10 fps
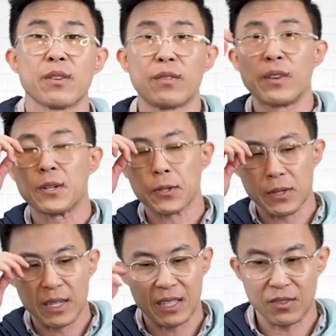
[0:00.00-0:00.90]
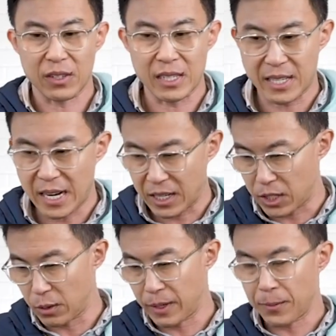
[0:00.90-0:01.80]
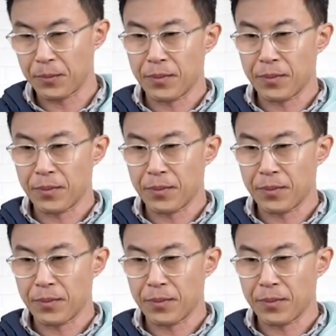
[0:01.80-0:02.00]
different features and a different aesthetic to it.